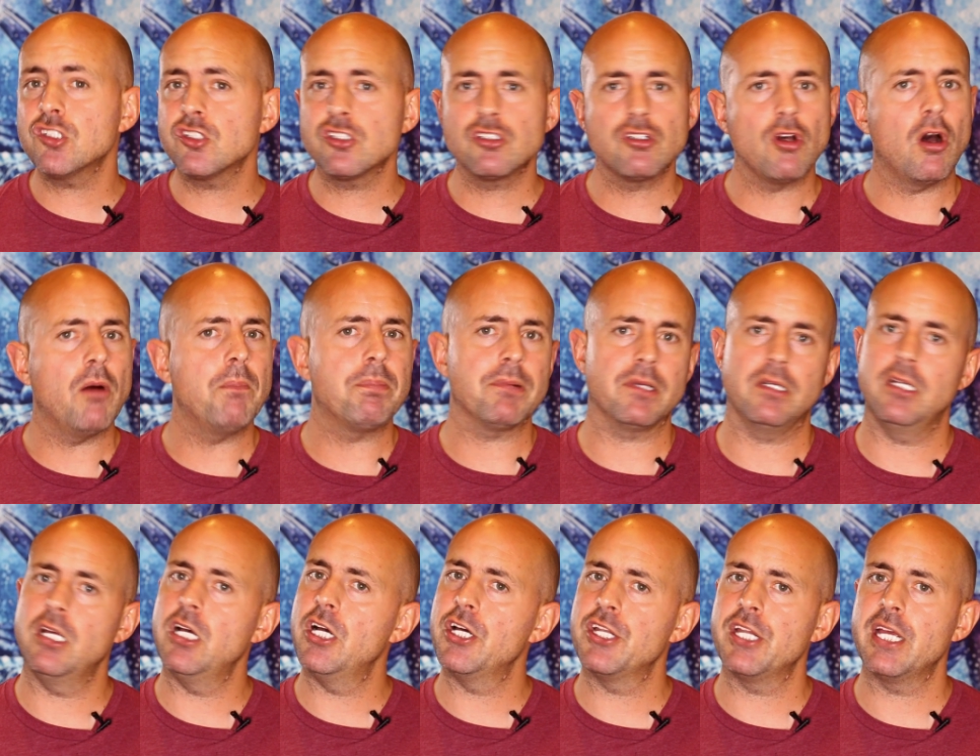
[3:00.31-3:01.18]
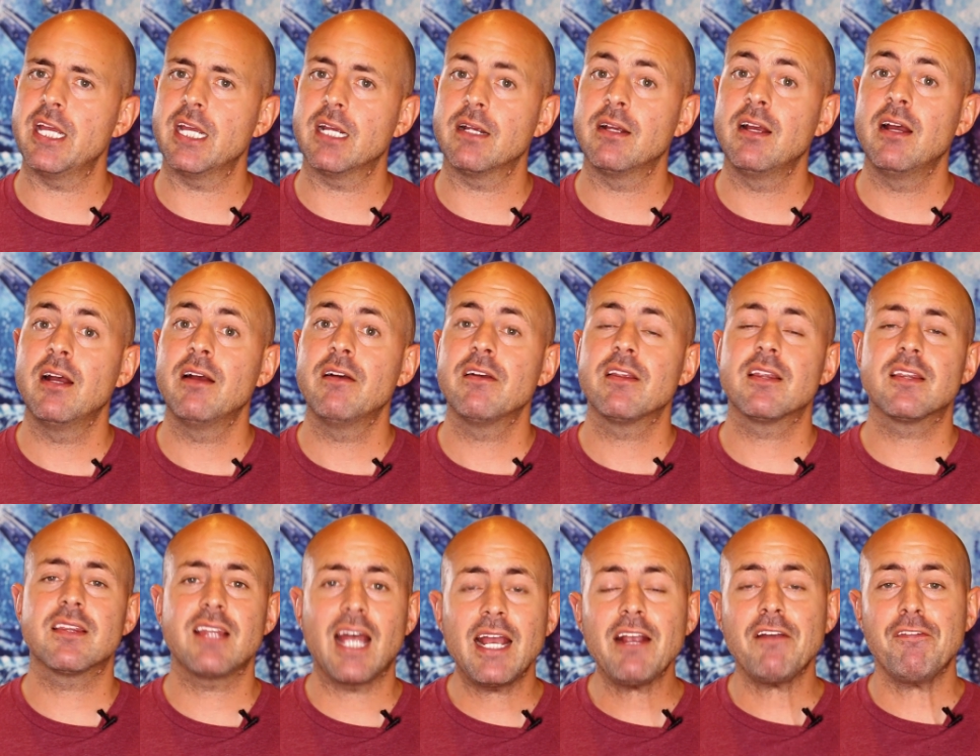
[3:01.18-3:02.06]
stop learning.
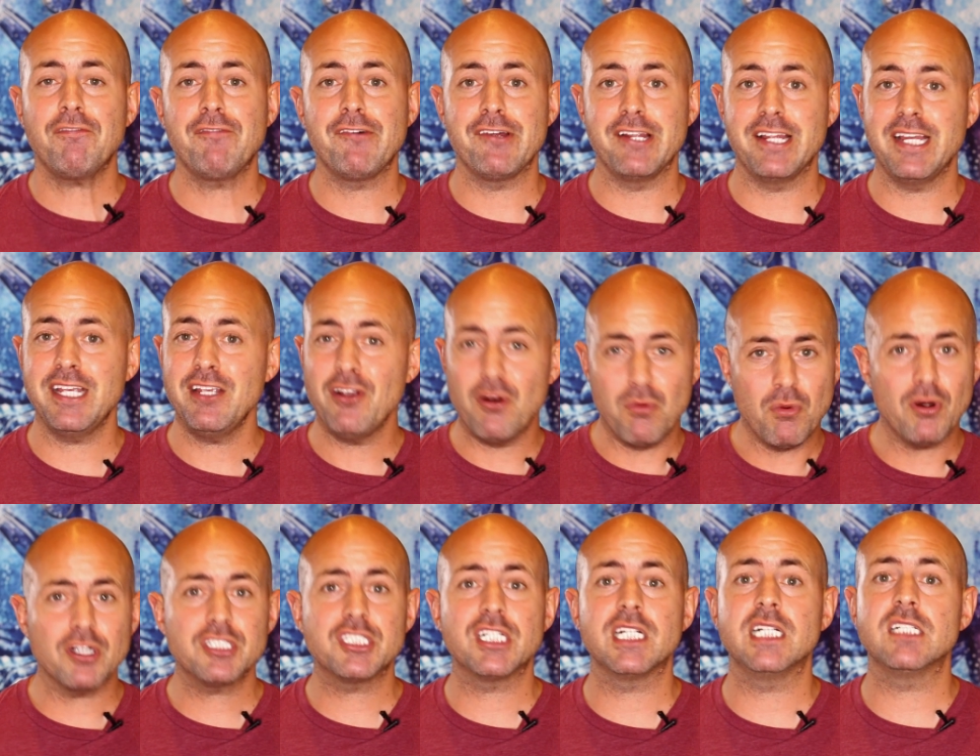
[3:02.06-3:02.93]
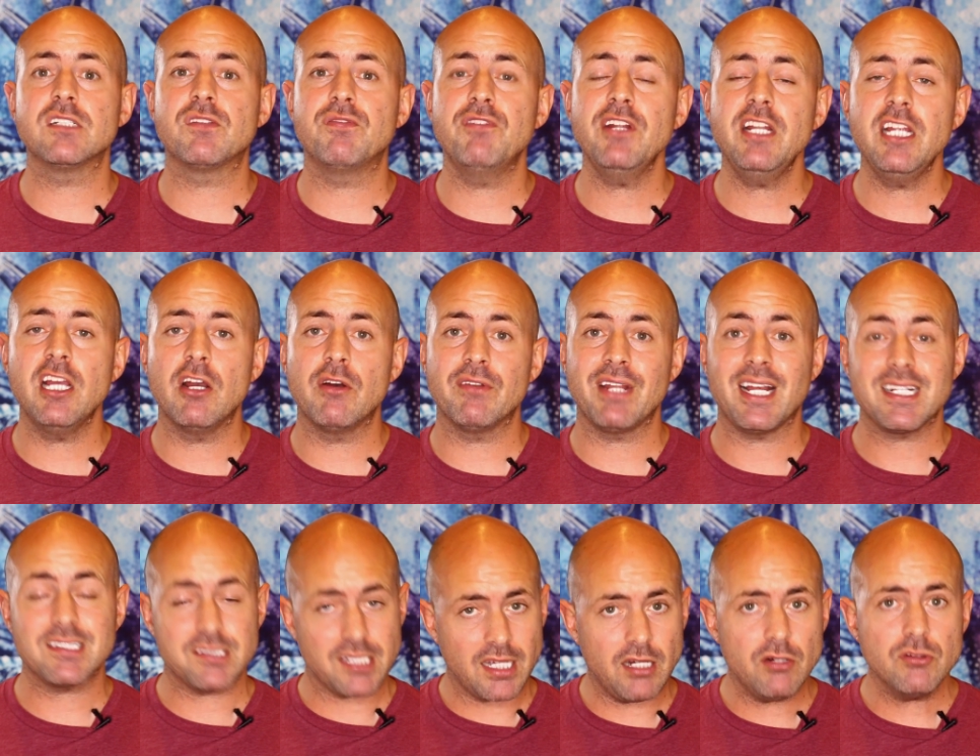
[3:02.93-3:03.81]
Thankfully, you're watching this video and
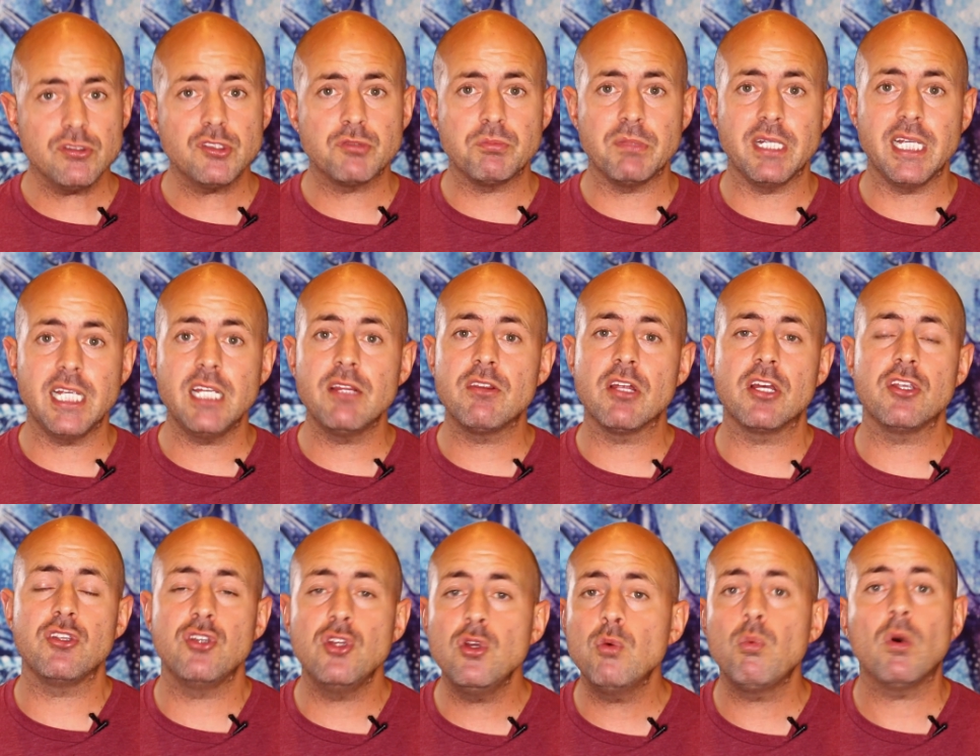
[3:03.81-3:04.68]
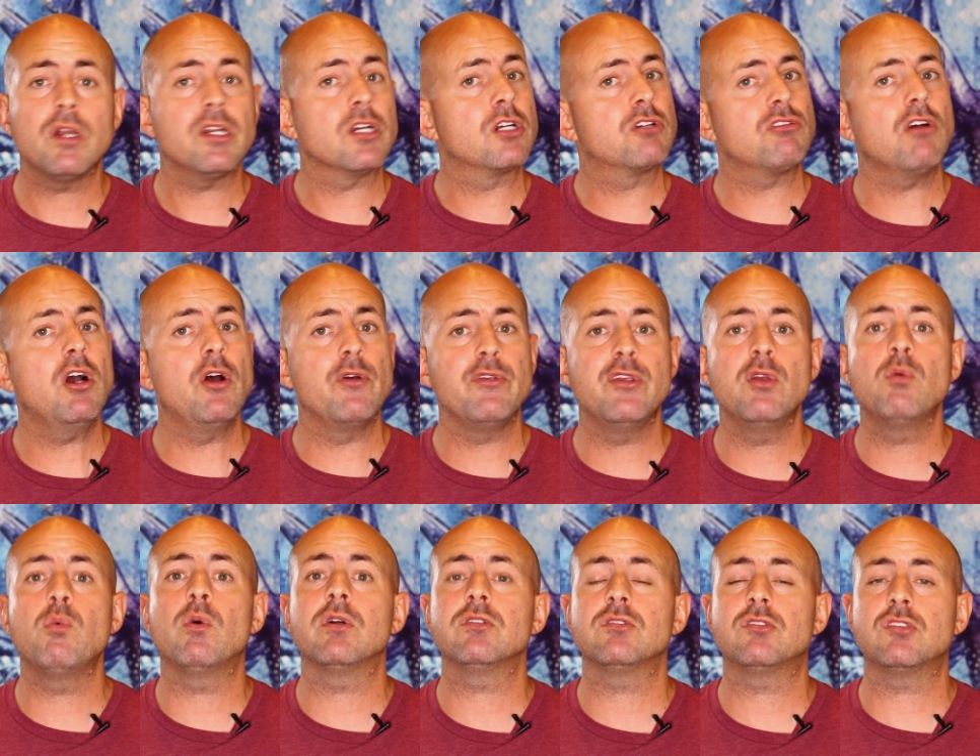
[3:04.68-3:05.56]
that tells me that you want to grow. You
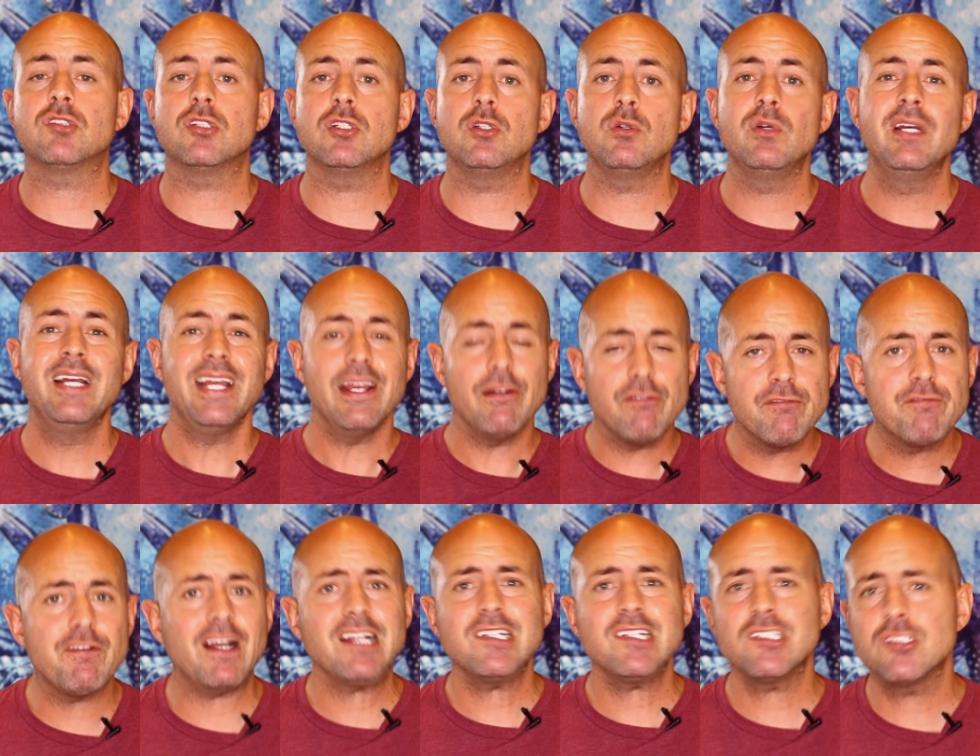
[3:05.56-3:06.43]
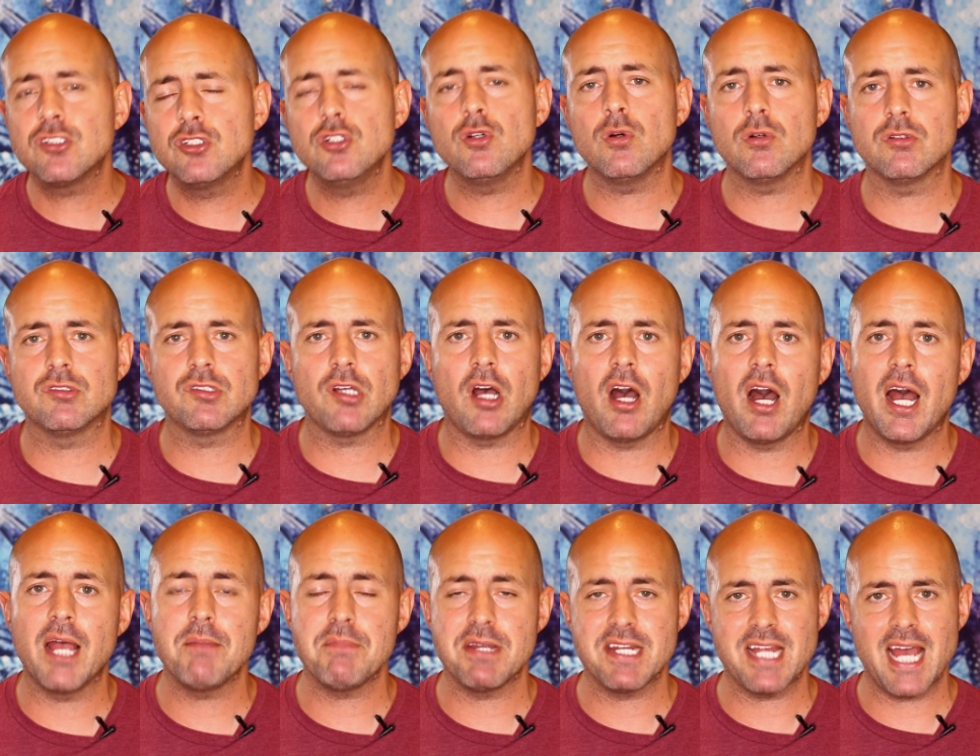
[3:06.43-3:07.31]
want to invest your
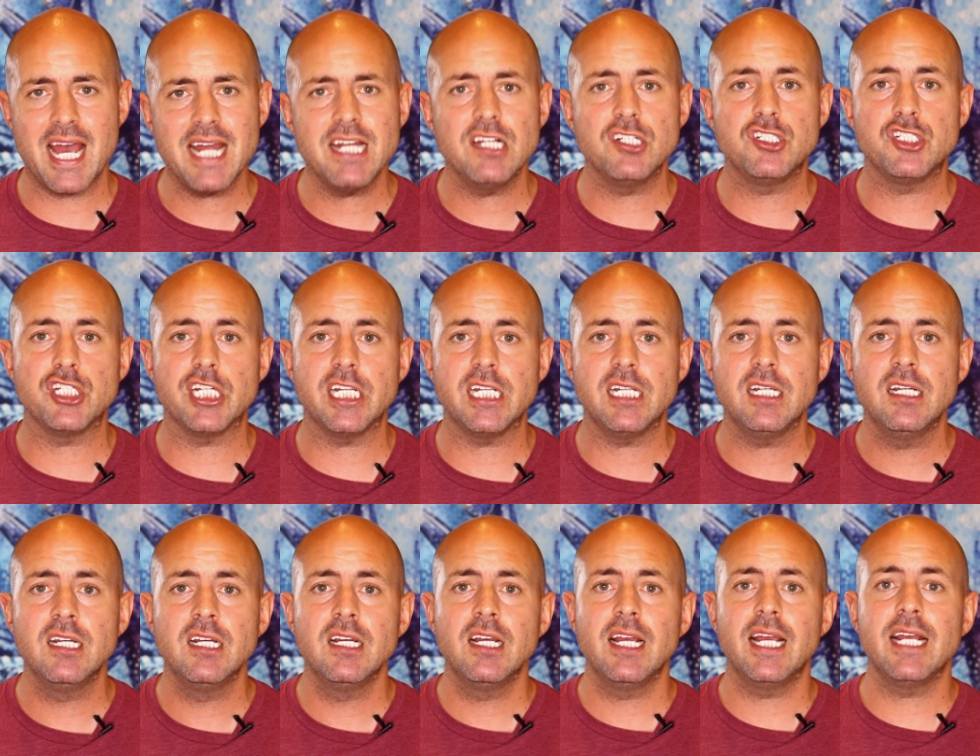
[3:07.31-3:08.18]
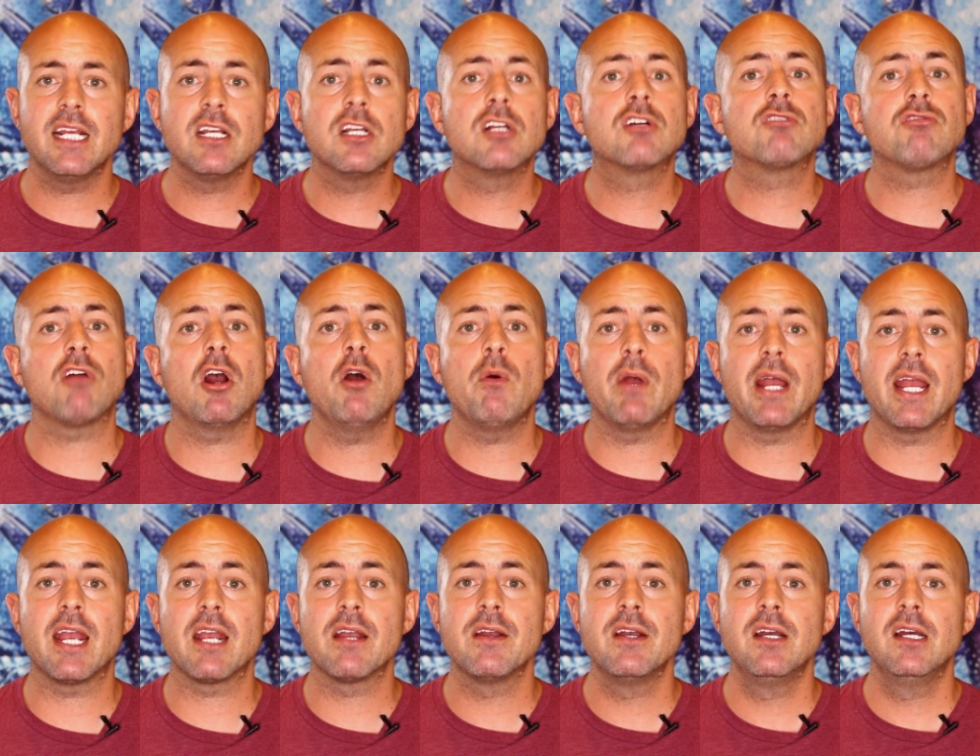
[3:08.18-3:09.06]
time and energy in
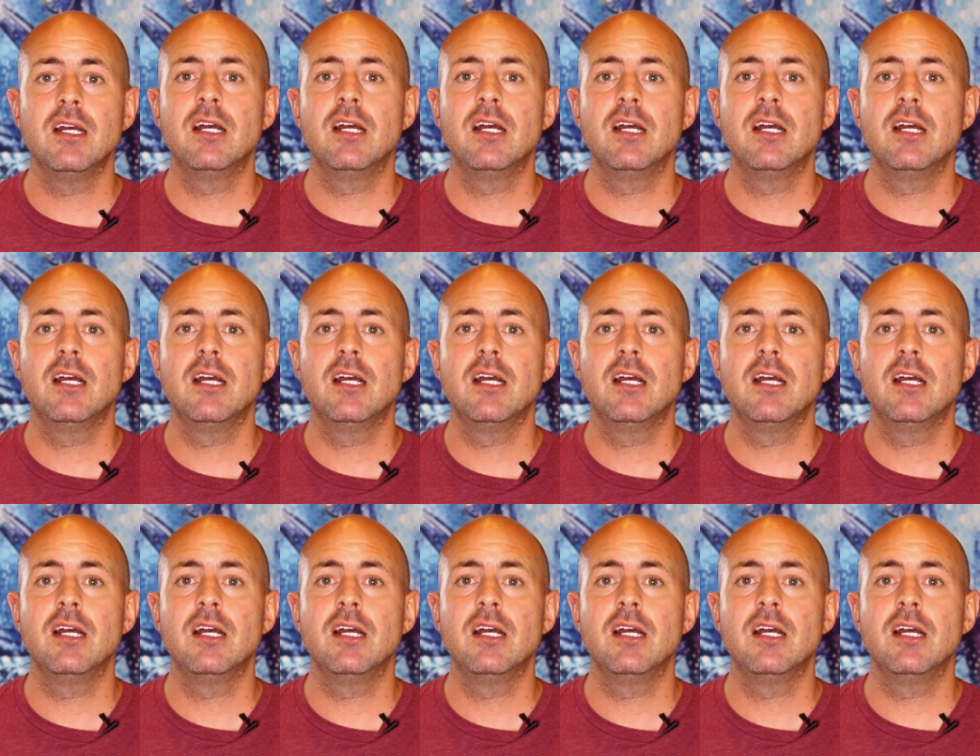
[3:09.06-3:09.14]
growing,